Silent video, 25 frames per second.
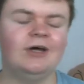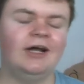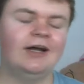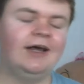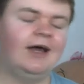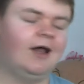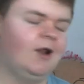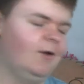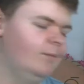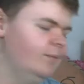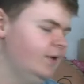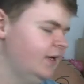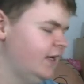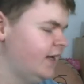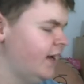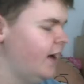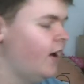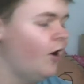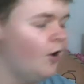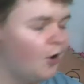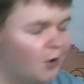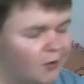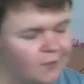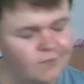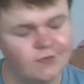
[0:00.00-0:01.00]
and helped me
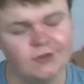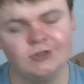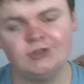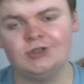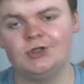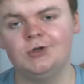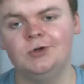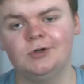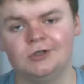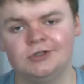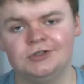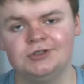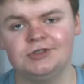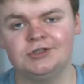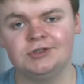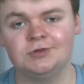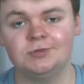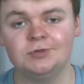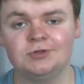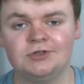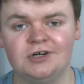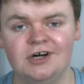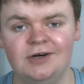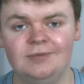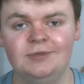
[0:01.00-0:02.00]
get over 200
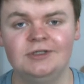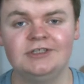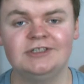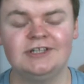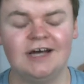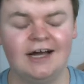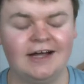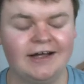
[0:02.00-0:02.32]
subscribers.